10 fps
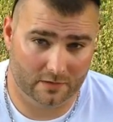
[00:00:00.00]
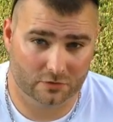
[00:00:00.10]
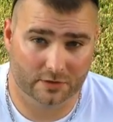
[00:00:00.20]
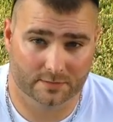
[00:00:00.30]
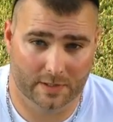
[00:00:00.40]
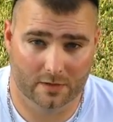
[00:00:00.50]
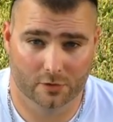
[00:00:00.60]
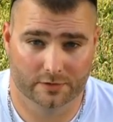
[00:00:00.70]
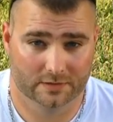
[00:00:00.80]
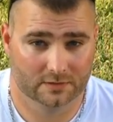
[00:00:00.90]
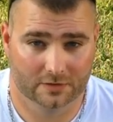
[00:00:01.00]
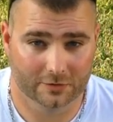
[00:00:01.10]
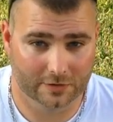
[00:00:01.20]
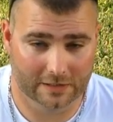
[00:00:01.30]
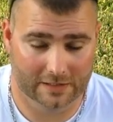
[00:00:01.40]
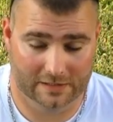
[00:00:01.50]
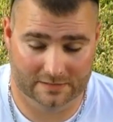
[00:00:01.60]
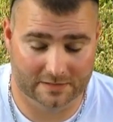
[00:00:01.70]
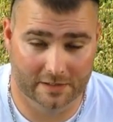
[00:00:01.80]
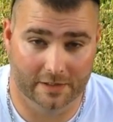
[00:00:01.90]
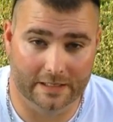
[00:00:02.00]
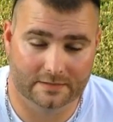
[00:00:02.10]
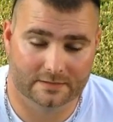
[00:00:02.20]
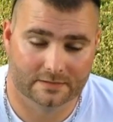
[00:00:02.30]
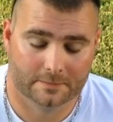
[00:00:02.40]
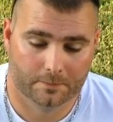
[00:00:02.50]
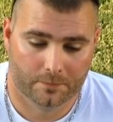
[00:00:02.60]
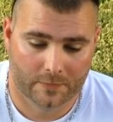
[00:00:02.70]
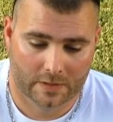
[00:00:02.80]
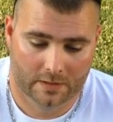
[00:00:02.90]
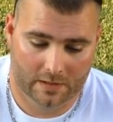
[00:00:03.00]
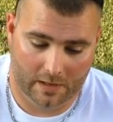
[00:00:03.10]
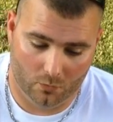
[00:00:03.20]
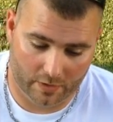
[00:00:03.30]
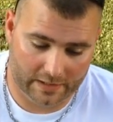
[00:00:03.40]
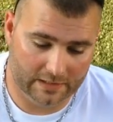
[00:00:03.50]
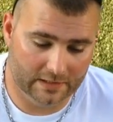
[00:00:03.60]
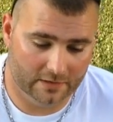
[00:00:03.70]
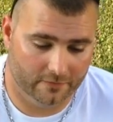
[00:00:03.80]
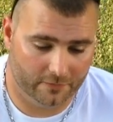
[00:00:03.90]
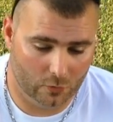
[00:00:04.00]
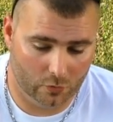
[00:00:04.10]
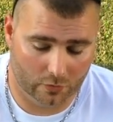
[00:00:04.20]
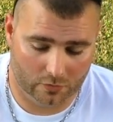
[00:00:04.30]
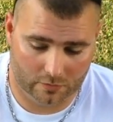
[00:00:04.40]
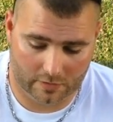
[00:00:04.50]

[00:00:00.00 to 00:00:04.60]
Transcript: trust me, I looked into it. it. It's nuts. And what he did it for,